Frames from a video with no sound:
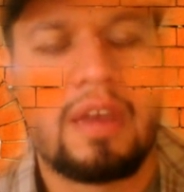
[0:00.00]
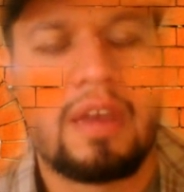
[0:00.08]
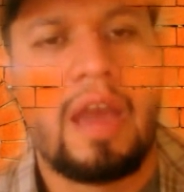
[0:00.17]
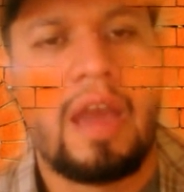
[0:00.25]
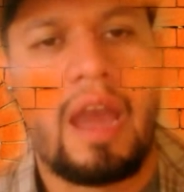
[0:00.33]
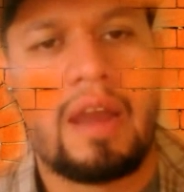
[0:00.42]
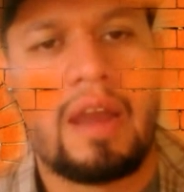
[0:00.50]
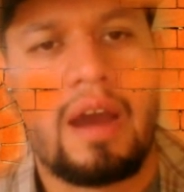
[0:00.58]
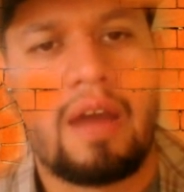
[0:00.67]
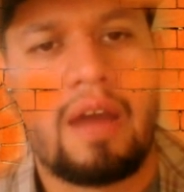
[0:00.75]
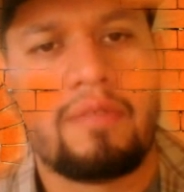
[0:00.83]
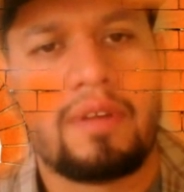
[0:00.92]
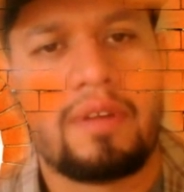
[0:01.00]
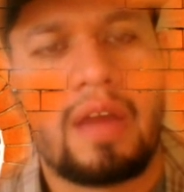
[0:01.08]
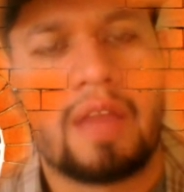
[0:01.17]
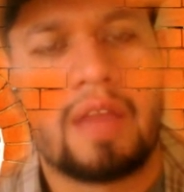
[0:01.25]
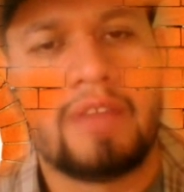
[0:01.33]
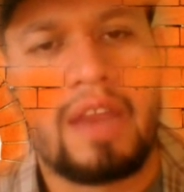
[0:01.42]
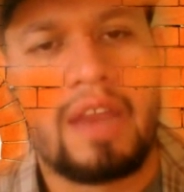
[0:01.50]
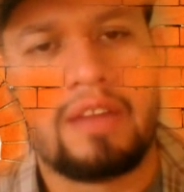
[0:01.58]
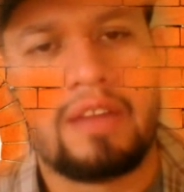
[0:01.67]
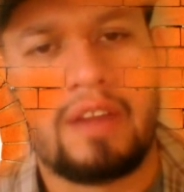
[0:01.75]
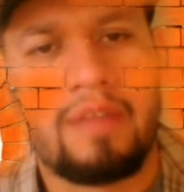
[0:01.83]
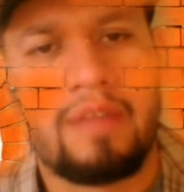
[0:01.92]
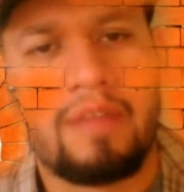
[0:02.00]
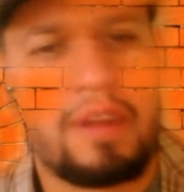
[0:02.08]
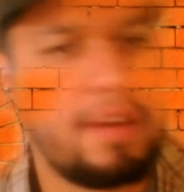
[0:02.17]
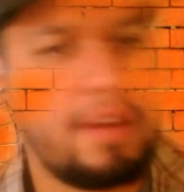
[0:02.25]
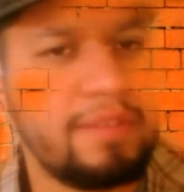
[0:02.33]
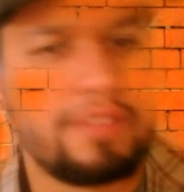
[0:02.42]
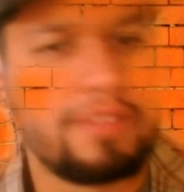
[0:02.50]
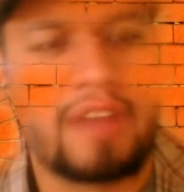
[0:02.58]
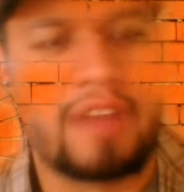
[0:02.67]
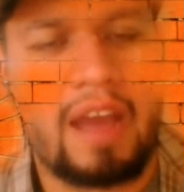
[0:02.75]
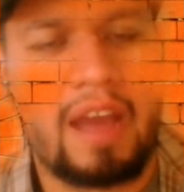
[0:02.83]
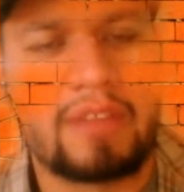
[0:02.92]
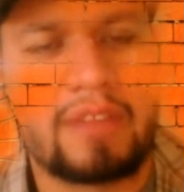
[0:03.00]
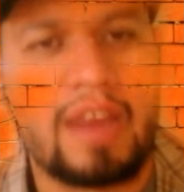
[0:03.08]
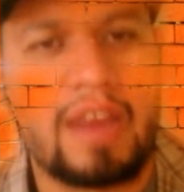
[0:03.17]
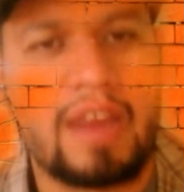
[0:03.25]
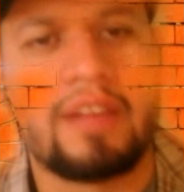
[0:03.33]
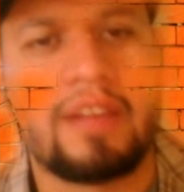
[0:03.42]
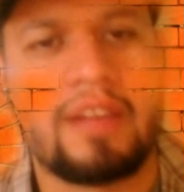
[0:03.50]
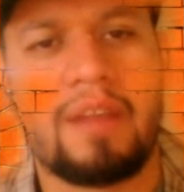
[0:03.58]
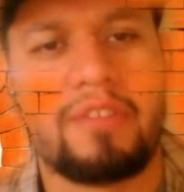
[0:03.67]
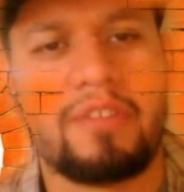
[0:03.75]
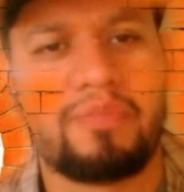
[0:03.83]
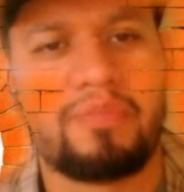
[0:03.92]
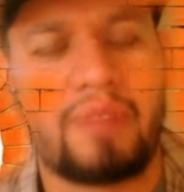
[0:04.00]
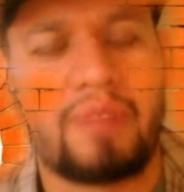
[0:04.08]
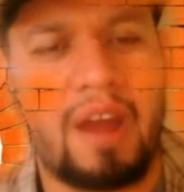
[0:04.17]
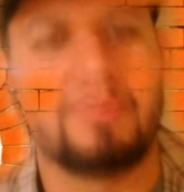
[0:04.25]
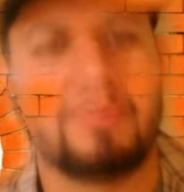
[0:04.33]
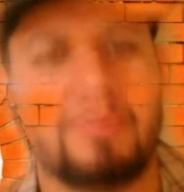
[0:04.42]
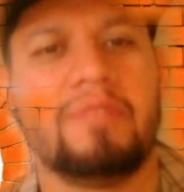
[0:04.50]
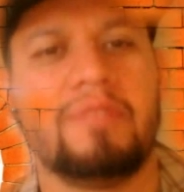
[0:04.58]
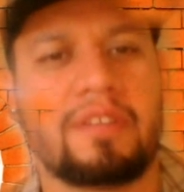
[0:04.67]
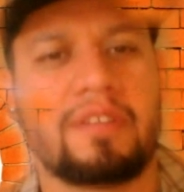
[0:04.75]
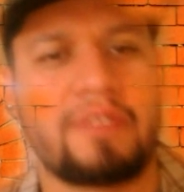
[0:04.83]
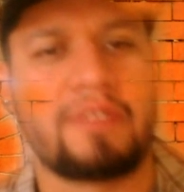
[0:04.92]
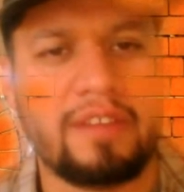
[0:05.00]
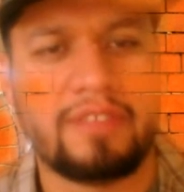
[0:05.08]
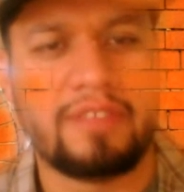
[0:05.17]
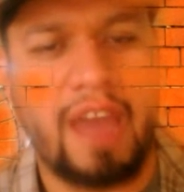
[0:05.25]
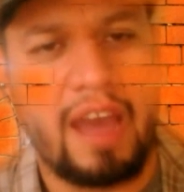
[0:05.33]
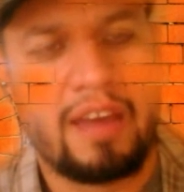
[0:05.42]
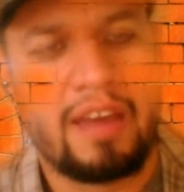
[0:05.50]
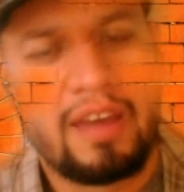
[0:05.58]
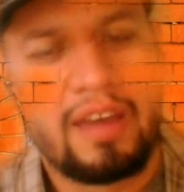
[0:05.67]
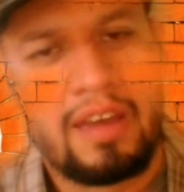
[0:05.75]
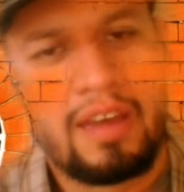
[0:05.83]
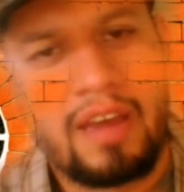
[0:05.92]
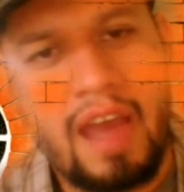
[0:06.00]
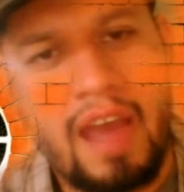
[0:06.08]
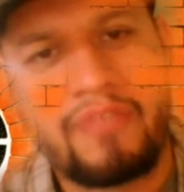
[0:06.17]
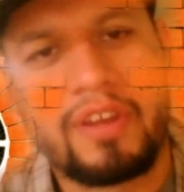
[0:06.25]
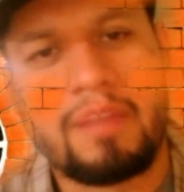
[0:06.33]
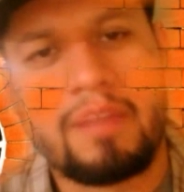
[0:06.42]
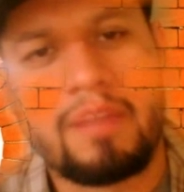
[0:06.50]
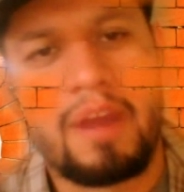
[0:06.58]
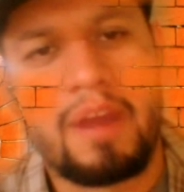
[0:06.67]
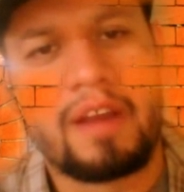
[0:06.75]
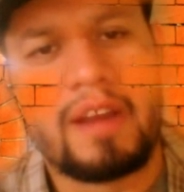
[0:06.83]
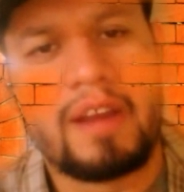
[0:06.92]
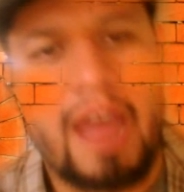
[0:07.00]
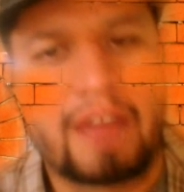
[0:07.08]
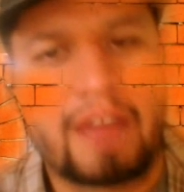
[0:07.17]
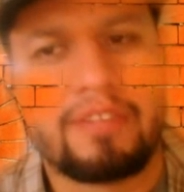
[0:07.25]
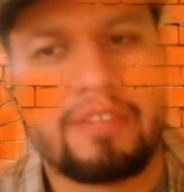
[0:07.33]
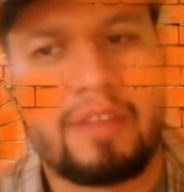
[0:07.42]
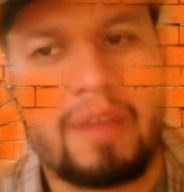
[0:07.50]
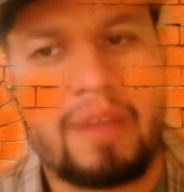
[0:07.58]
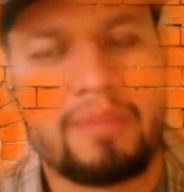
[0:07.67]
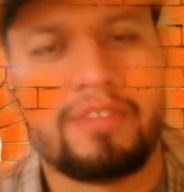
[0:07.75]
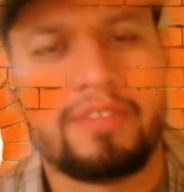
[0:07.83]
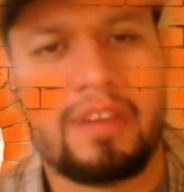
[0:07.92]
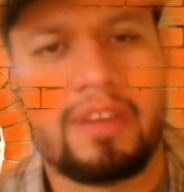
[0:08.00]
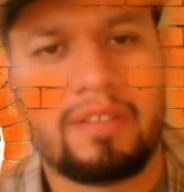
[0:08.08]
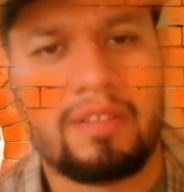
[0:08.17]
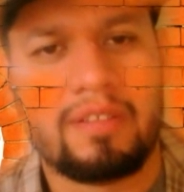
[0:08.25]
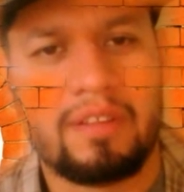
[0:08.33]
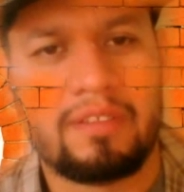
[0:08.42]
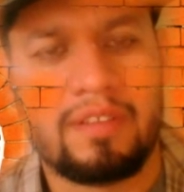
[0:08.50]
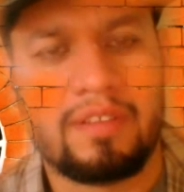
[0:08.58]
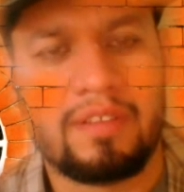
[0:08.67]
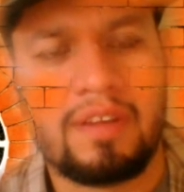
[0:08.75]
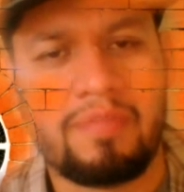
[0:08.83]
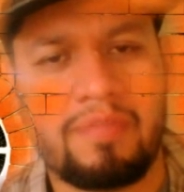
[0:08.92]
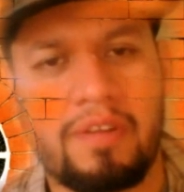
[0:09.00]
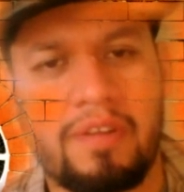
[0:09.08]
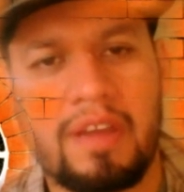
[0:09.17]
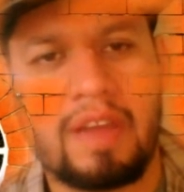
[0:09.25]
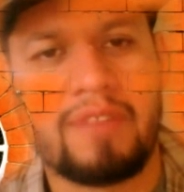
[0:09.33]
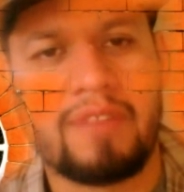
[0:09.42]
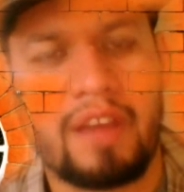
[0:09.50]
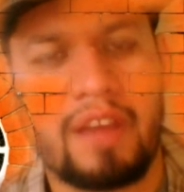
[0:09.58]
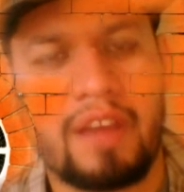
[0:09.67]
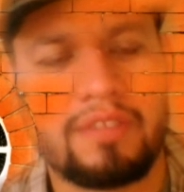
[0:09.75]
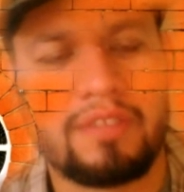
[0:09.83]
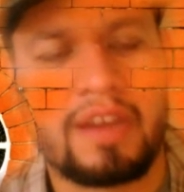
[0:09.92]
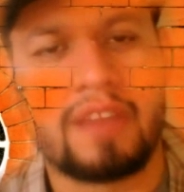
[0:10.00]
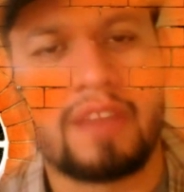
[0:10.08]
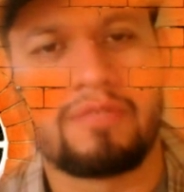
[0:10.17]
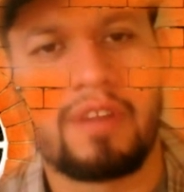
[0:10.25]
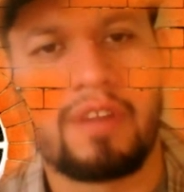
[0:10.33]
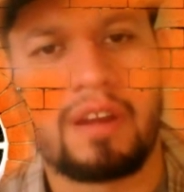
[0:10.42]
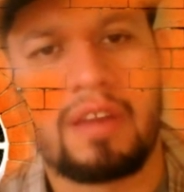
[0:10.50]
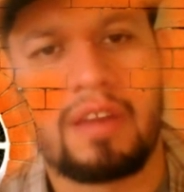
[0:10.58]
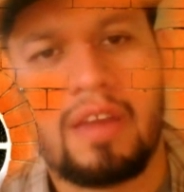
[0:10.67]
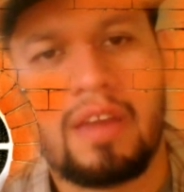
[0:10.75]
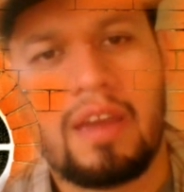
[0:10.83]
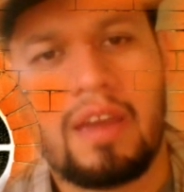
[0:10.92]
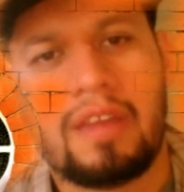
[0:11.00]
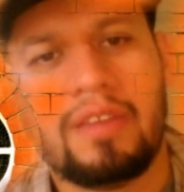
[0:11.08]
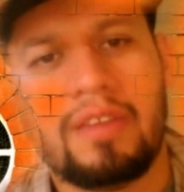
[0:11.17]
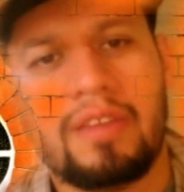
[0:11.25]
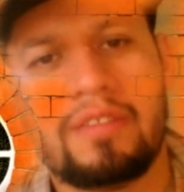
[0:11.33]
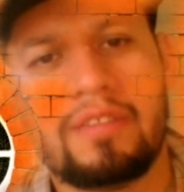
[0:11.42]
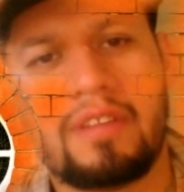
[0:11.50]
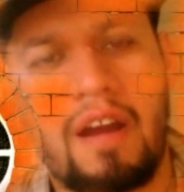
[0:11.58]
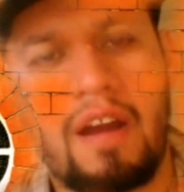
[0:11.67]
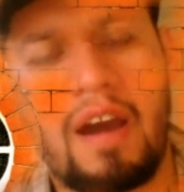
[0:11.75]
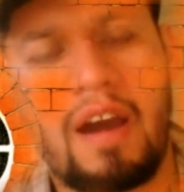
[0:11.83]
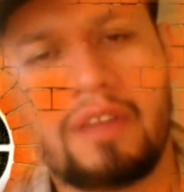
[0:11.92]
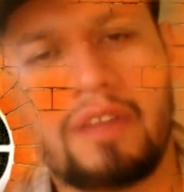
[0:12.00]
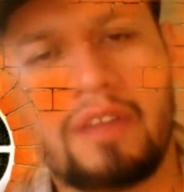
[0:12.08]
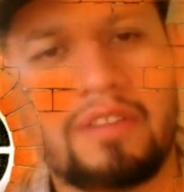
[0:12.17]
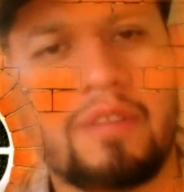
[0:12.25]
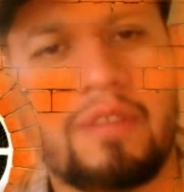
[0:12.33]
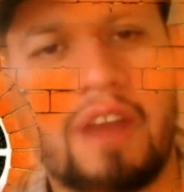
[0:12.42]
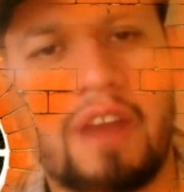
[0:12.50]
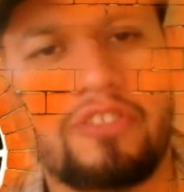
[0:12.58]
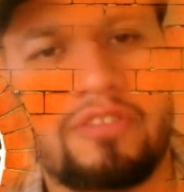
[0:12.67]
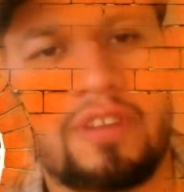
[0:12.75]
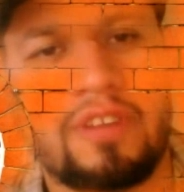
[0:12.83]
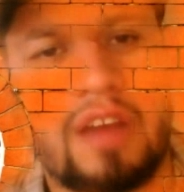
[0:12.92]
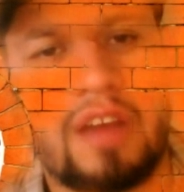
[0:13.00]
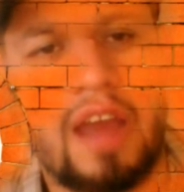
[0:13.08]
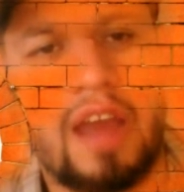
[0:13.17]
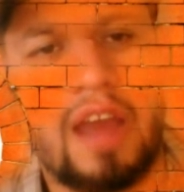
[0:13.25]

And Danny Glover, I love this guy. Danny Glover is probably one of the greatest African American actors I've ever seen since Sidney Poitier. You guys know that guy's work. This or Denzel Washington.